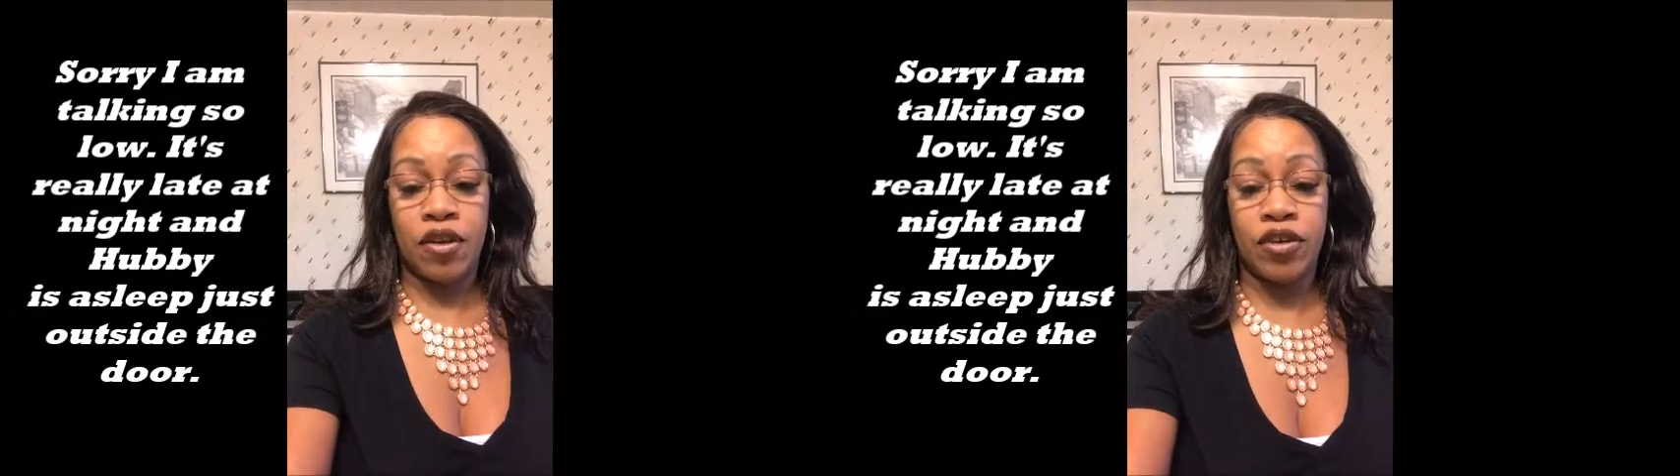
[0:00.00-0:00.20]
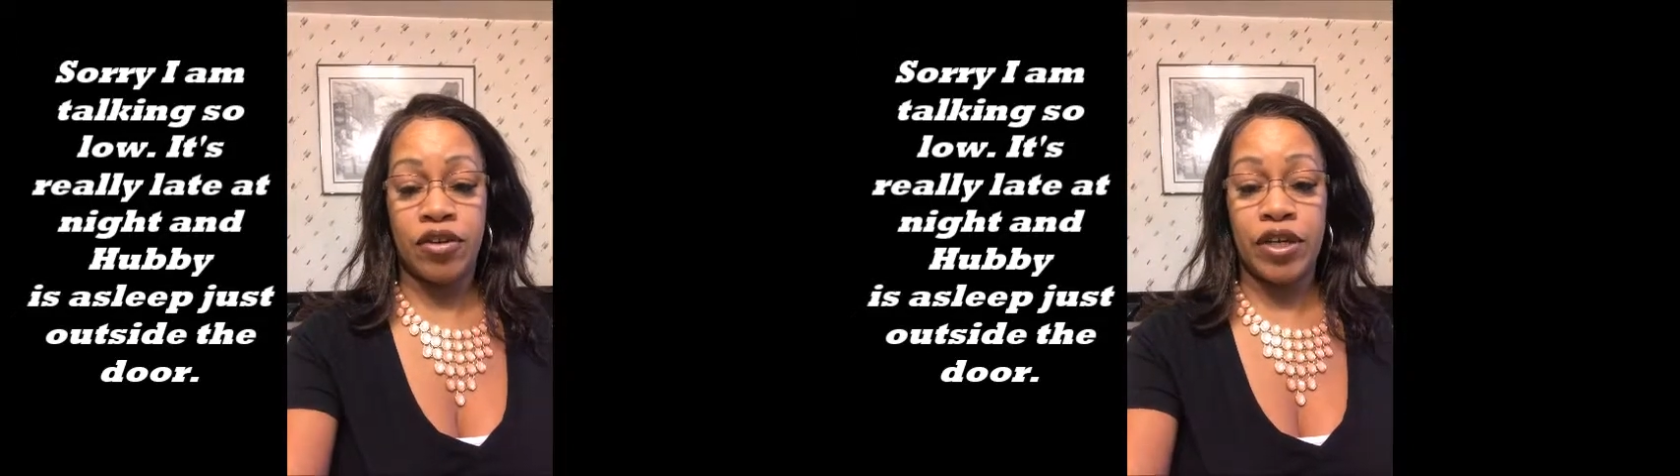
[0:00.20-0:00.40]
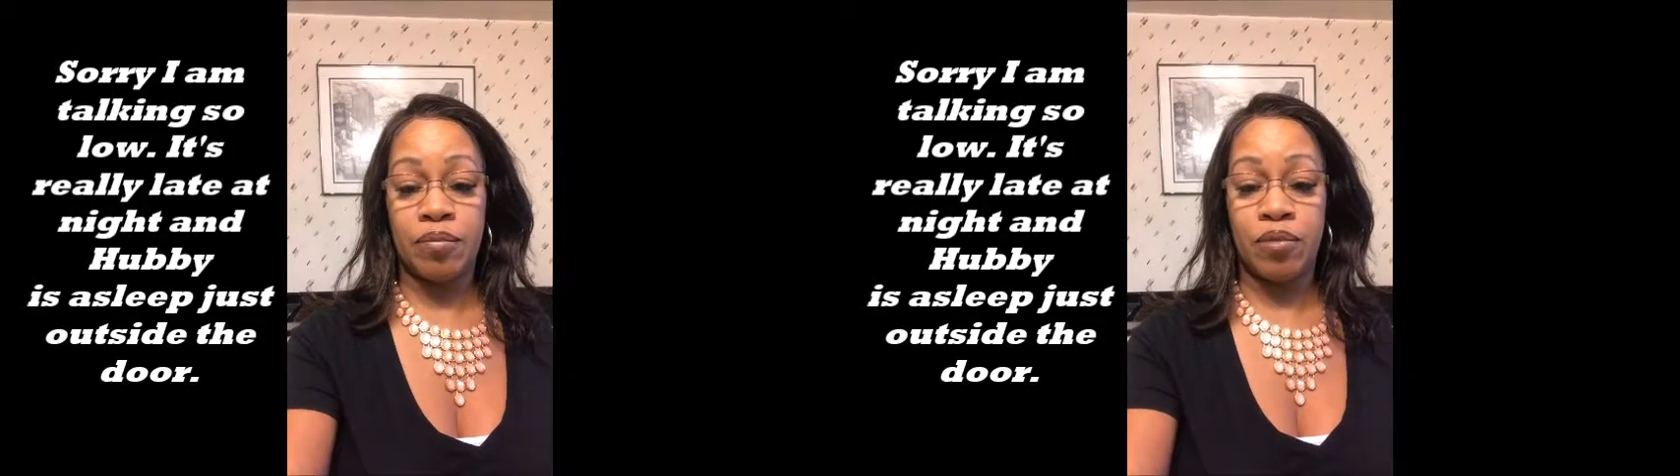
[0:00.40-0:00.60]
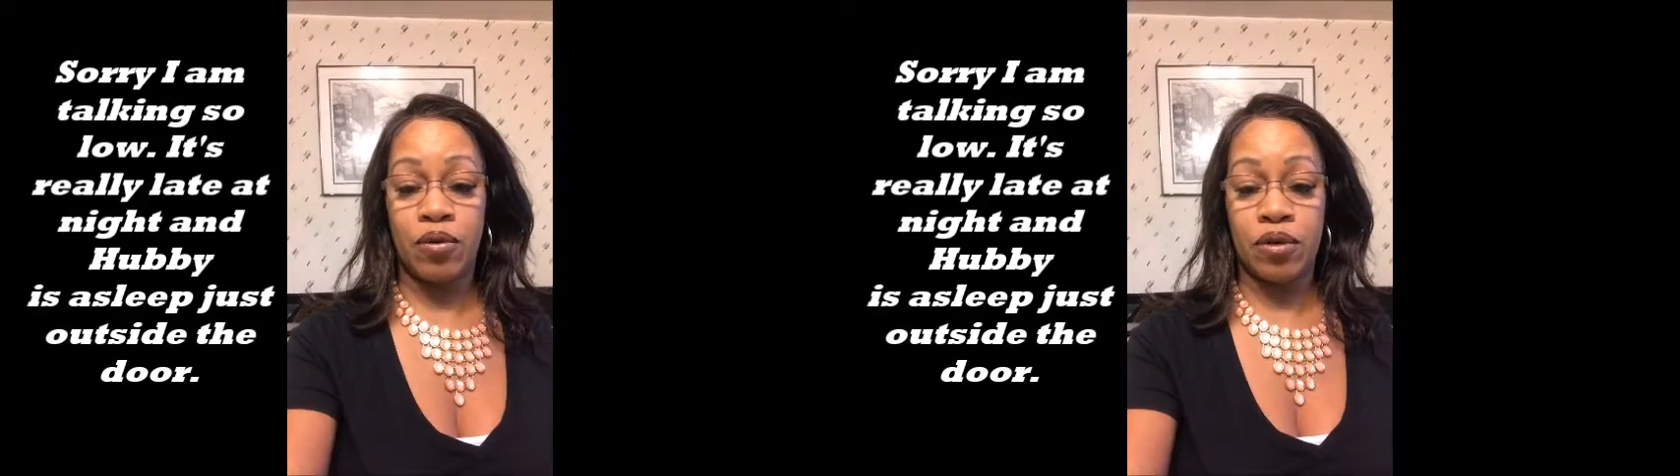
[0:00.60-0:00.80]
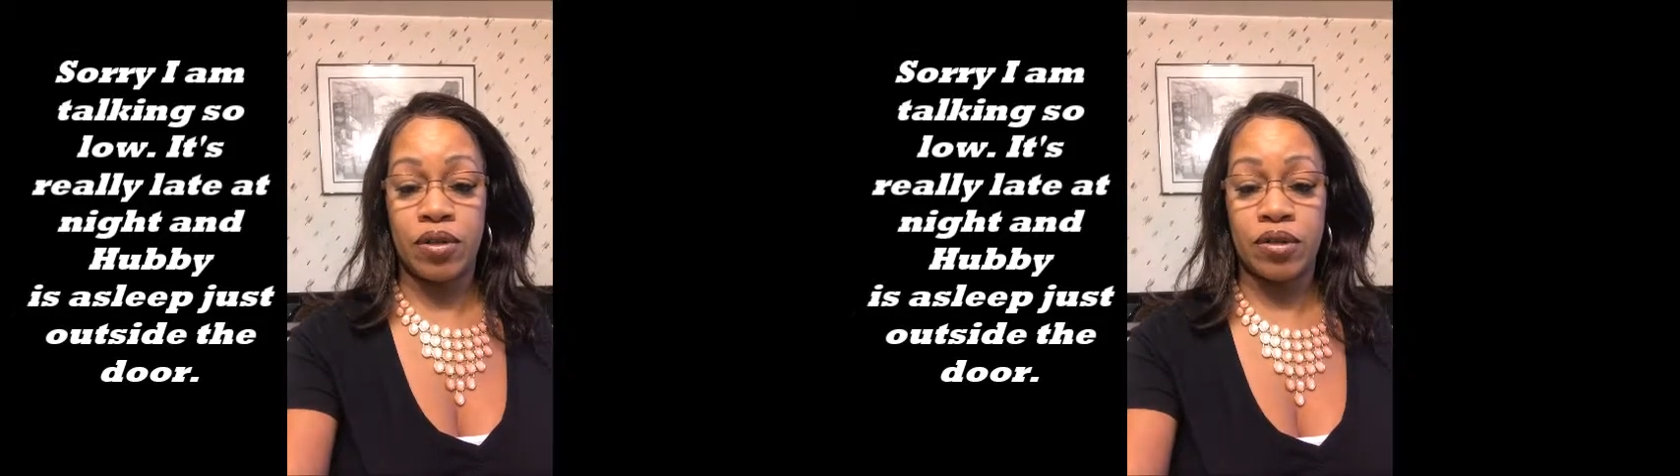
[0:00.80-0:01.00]
her
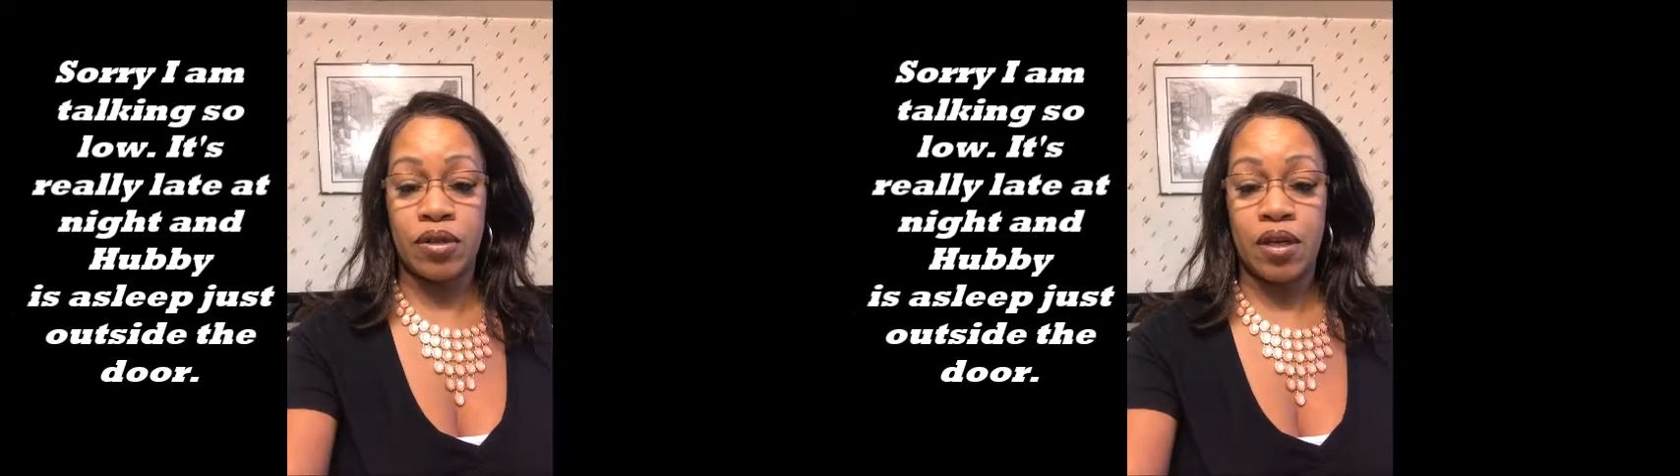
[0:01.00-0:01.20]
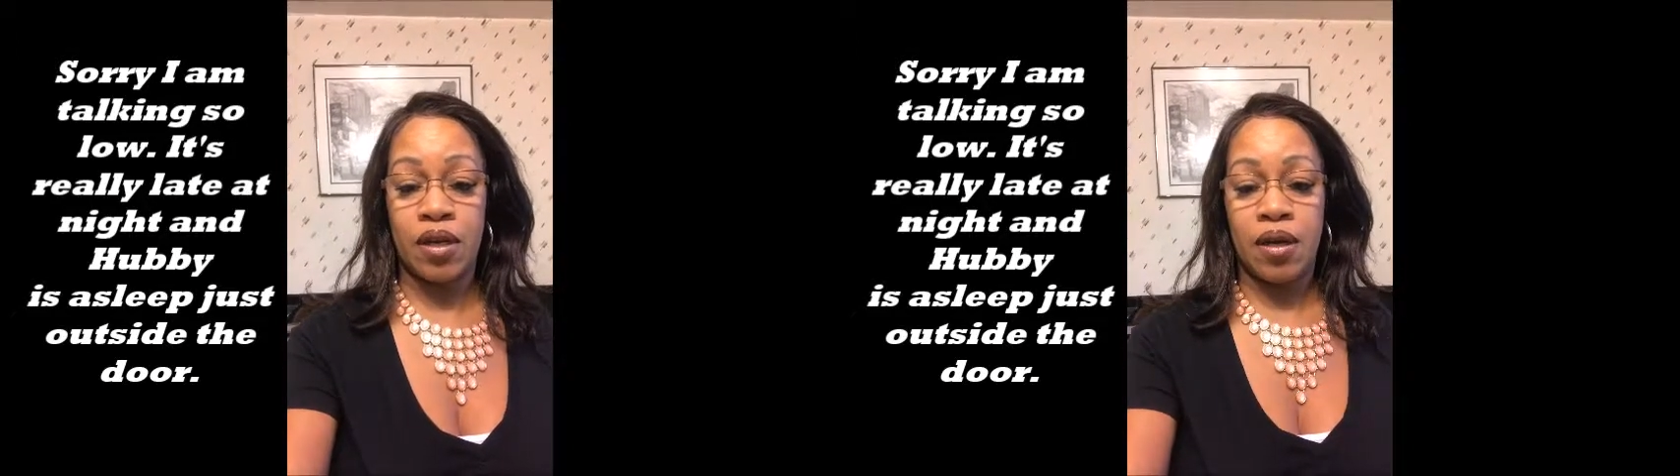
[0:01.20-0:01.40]
imports,